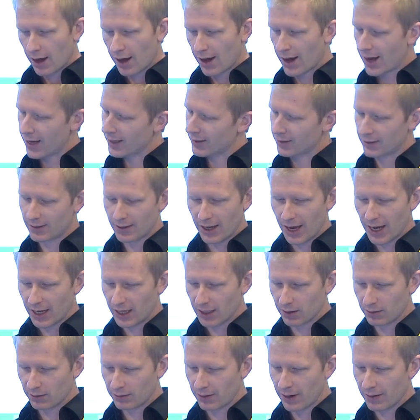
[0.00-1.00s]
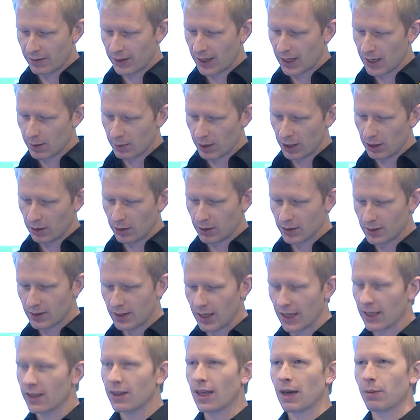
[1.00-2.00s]
it's taking forever here, but you can
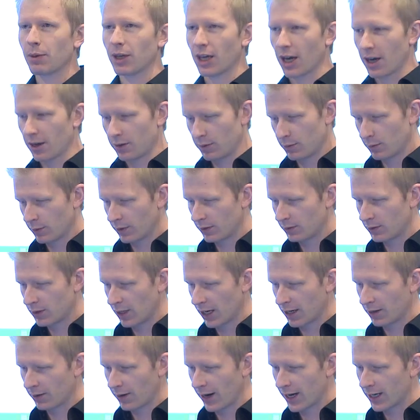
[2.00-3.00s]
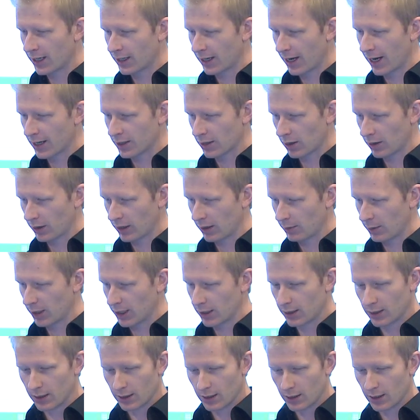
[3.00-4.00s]
see, there we go, we've generated our document.
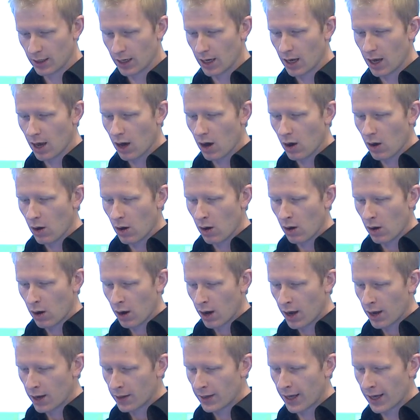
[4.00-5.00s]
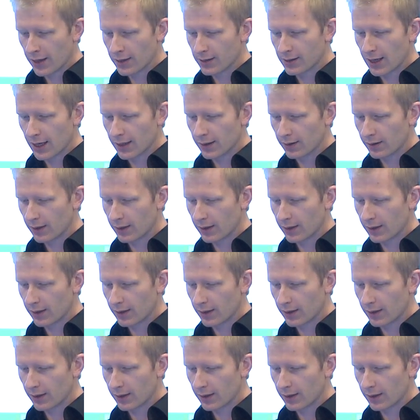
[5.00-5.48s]
Now there's other